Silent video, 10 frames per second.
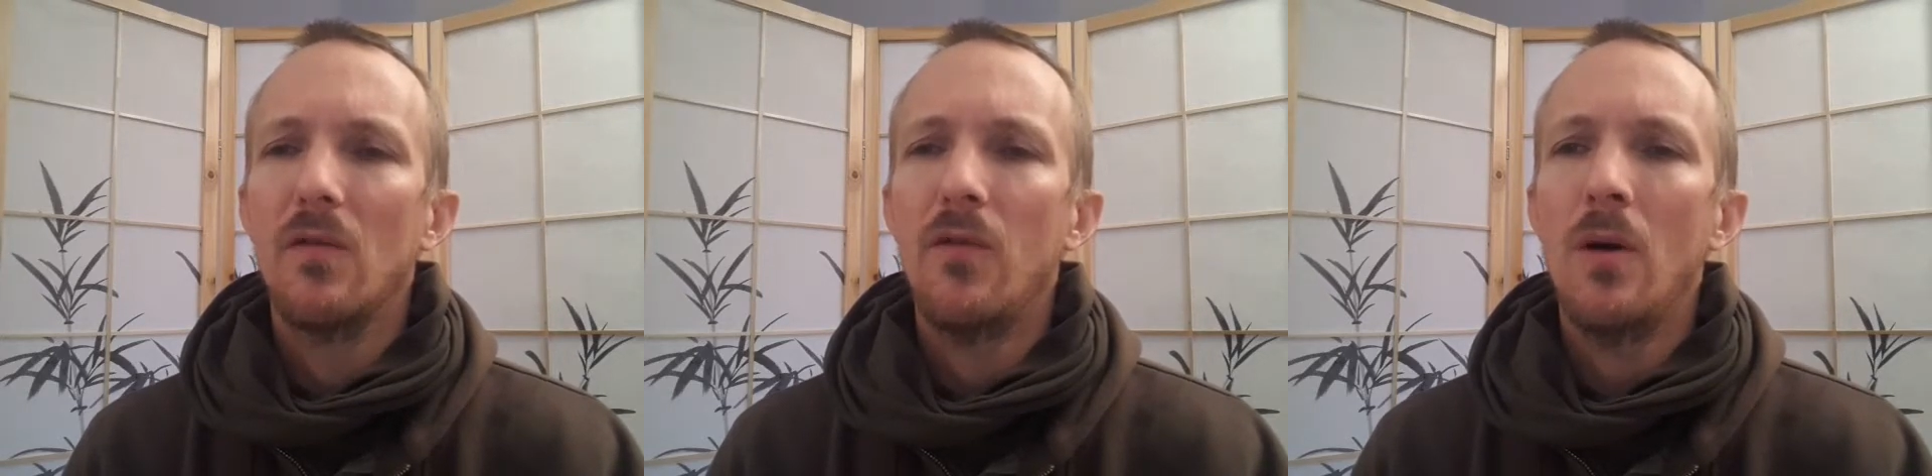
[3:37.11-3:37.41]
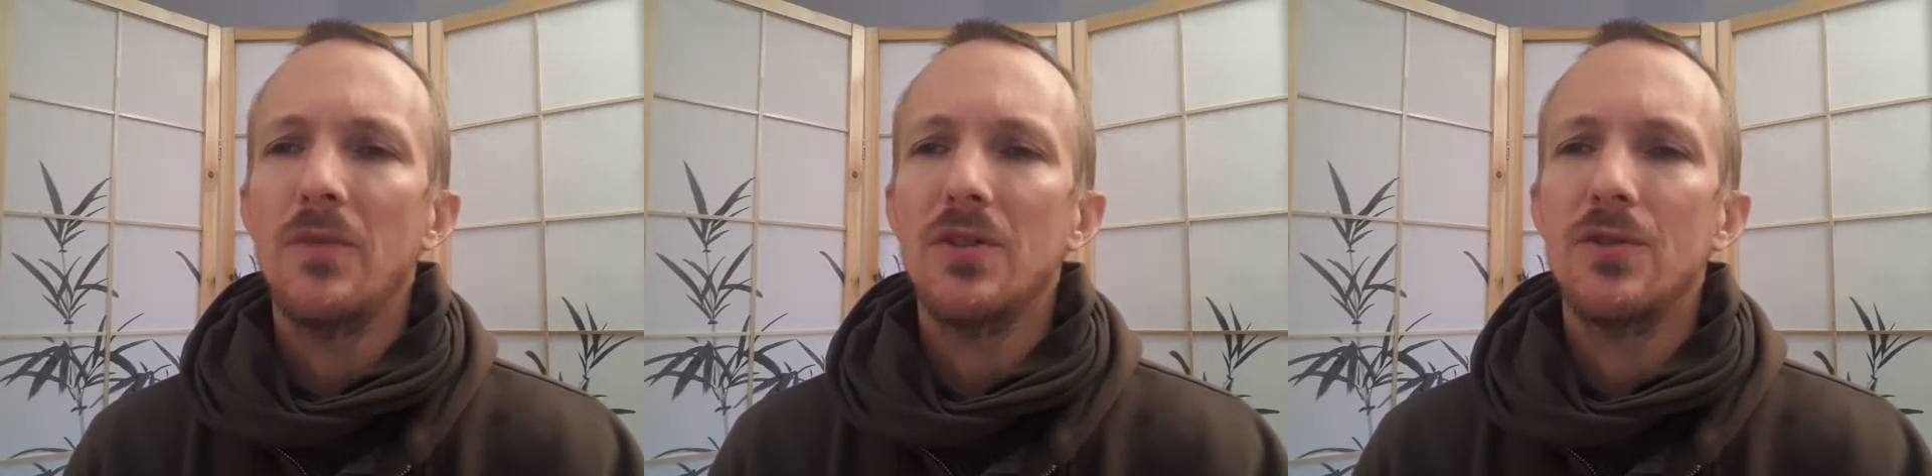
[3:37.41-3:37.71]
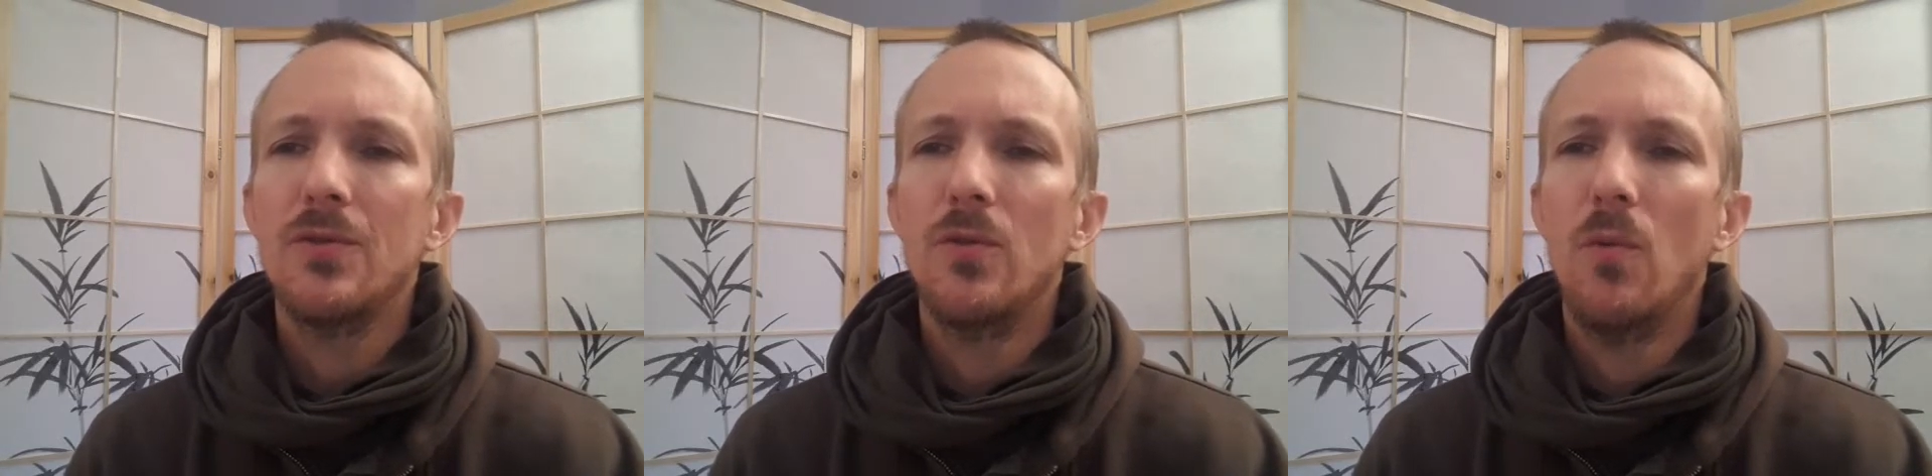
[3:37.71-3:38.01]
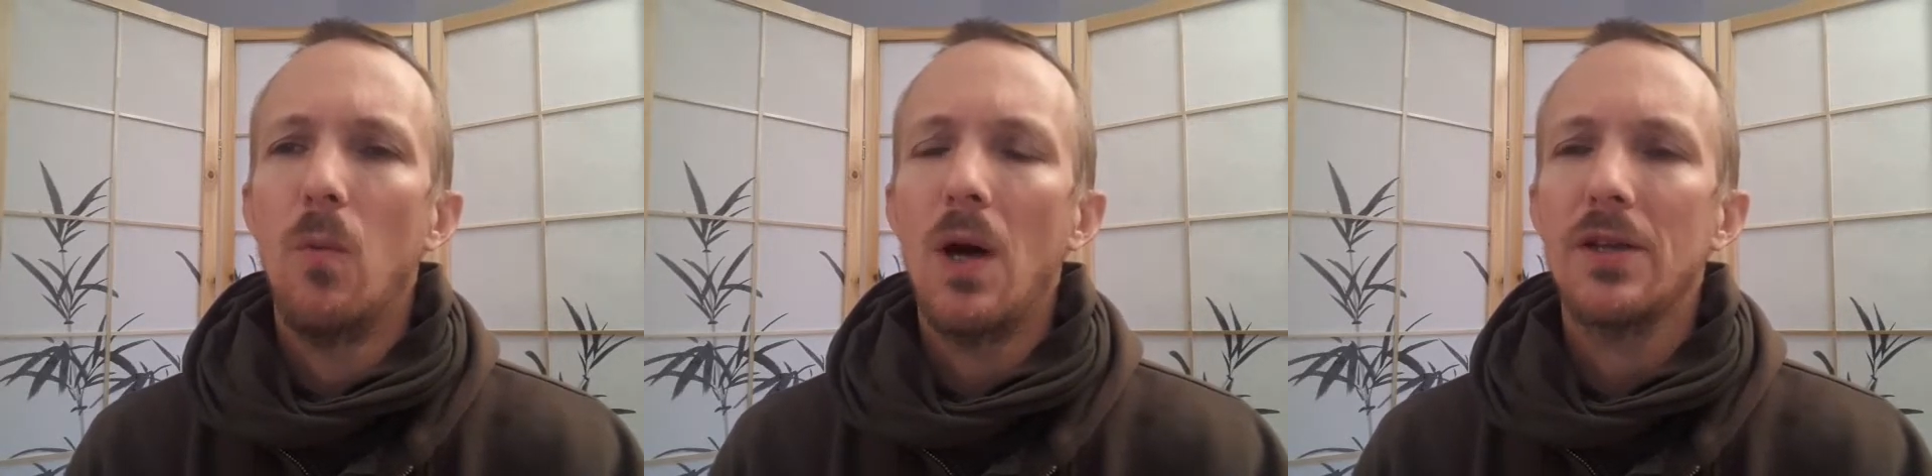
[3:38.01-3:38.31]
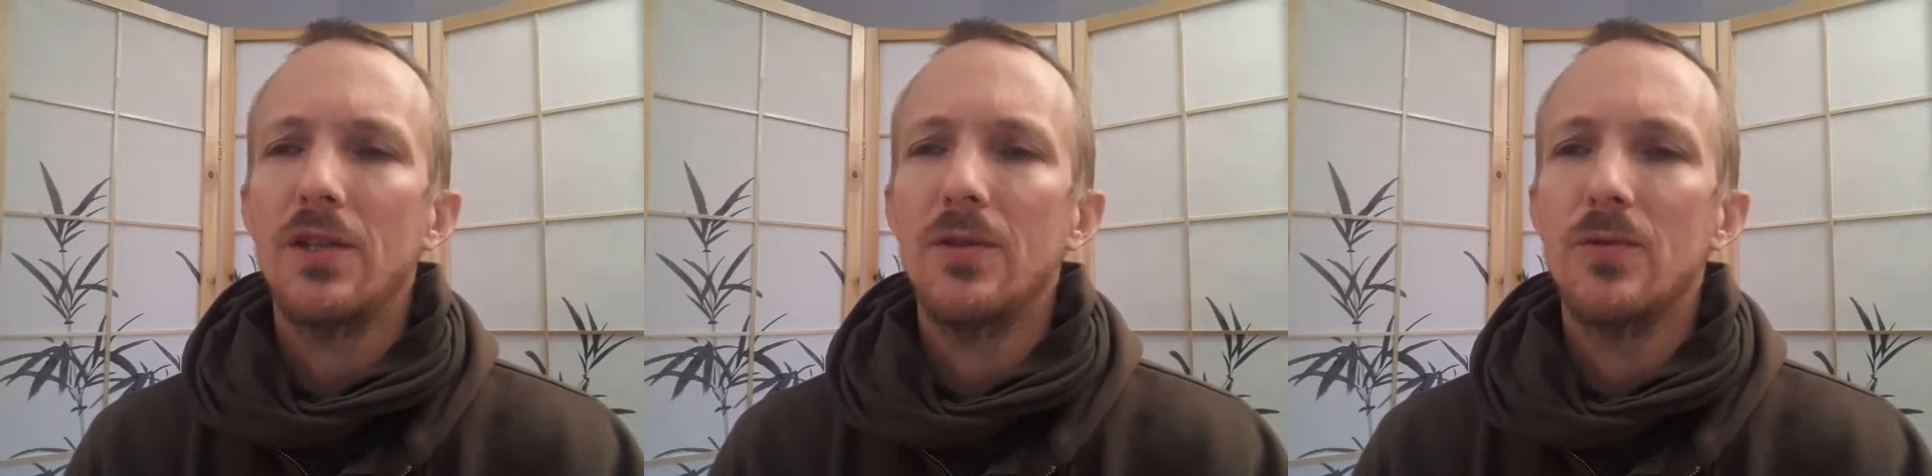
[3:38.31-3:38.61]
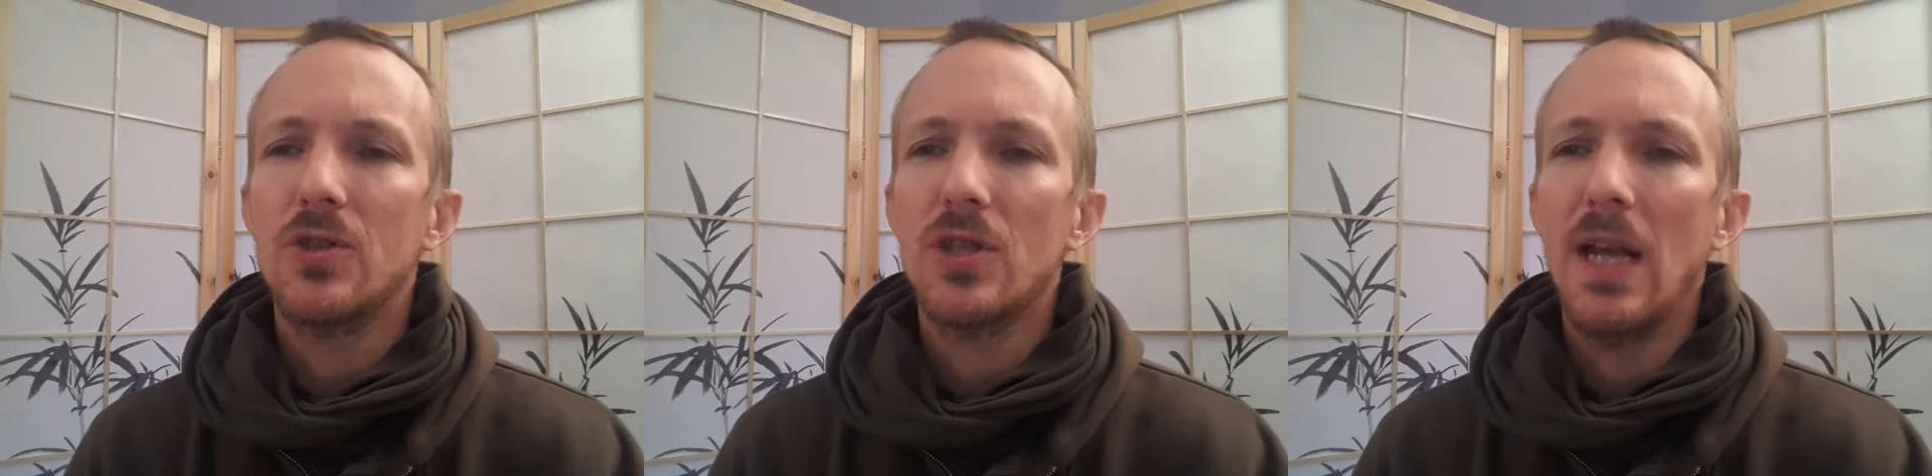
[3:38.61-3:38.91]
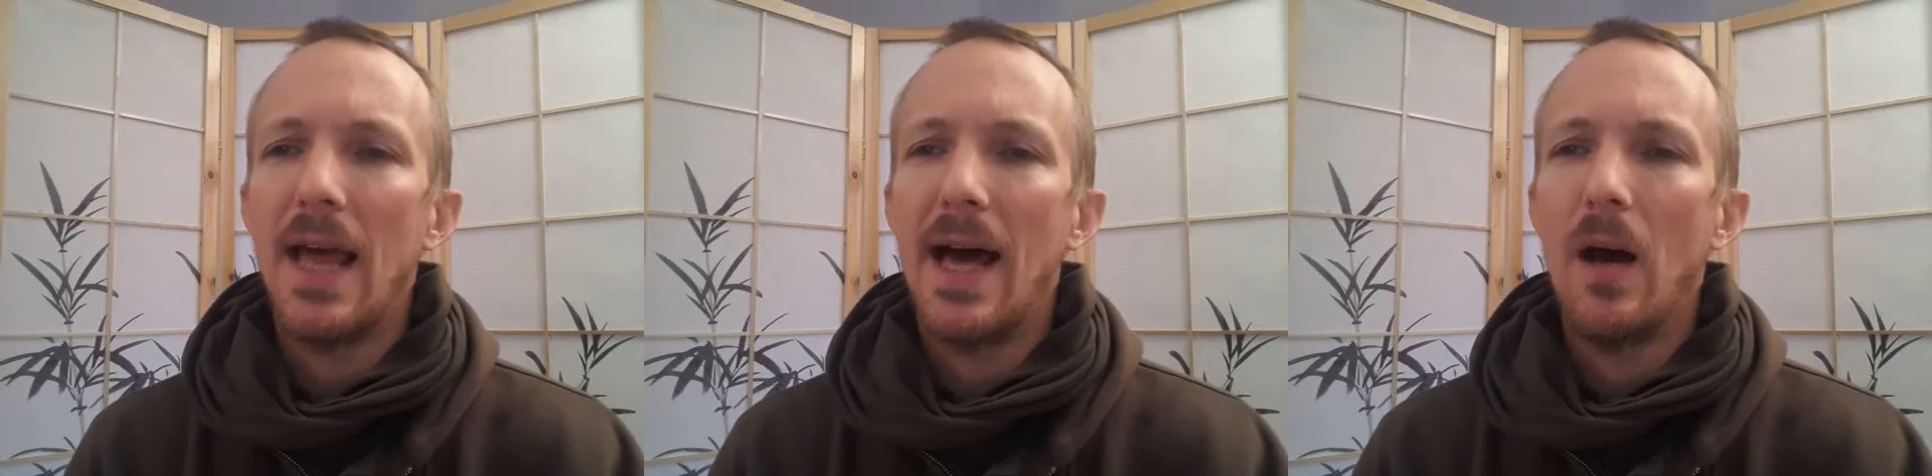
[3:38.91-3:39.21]
formed into one huge
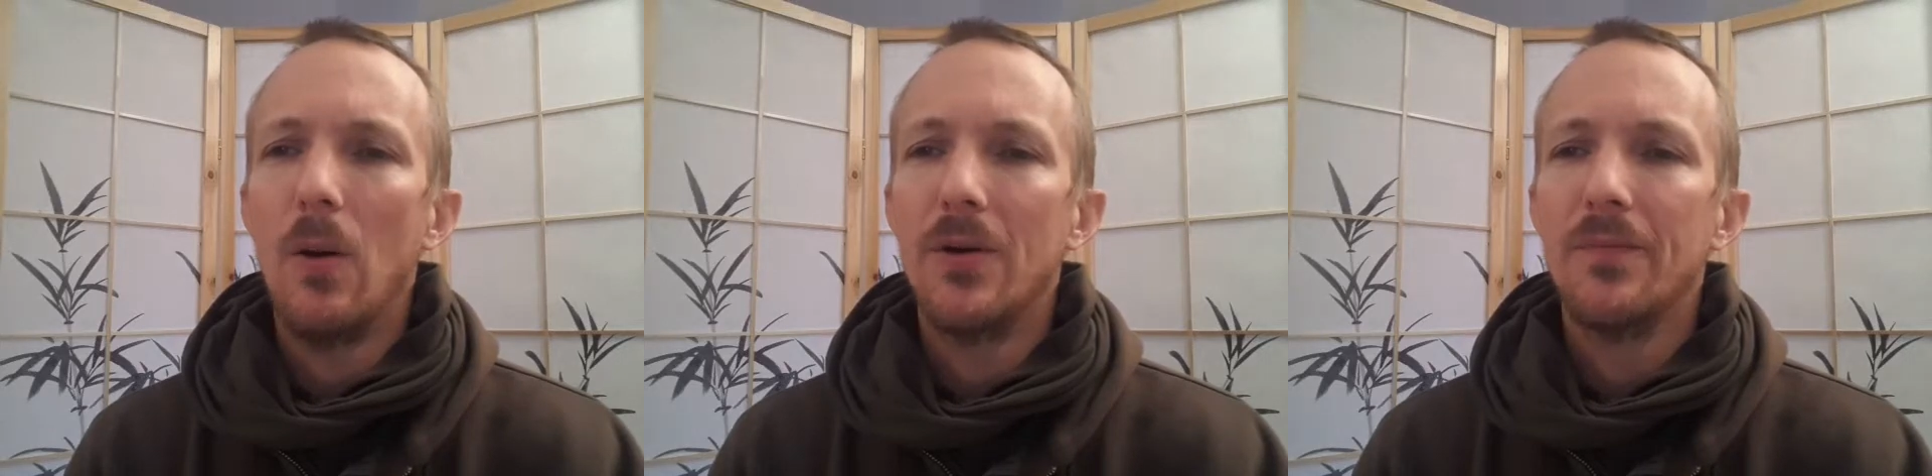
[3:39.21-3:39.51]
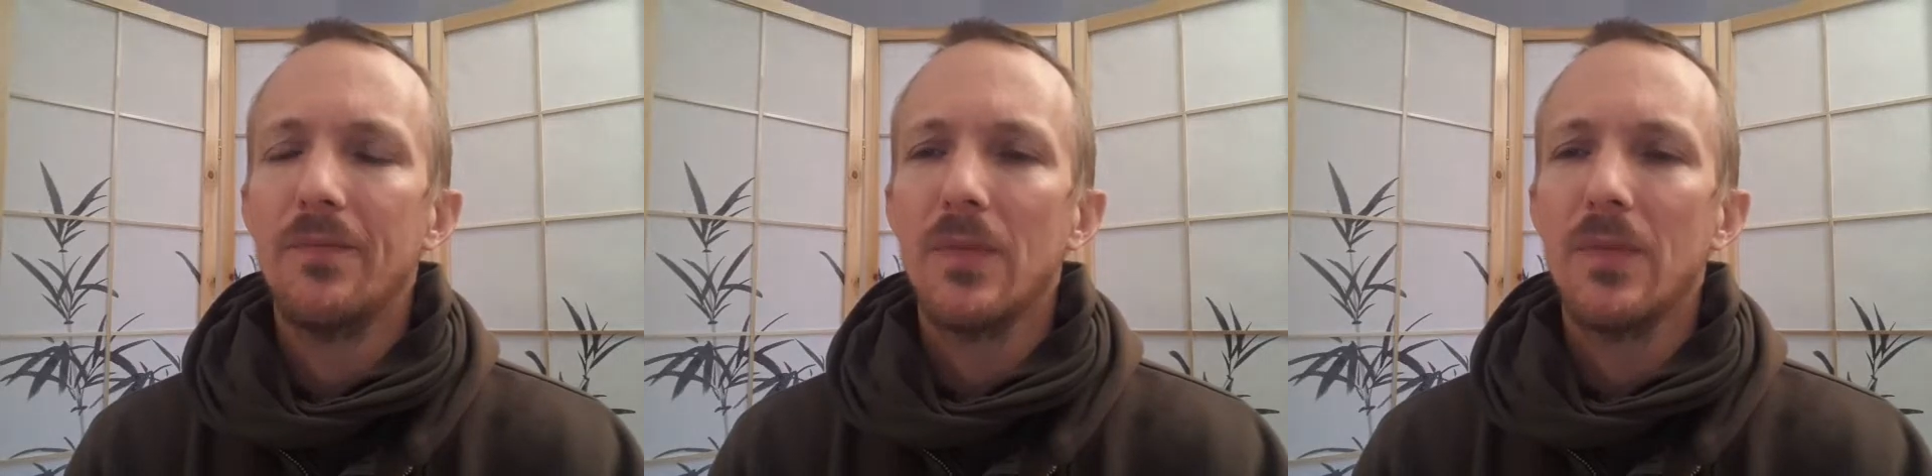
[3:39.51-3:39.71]
cloud,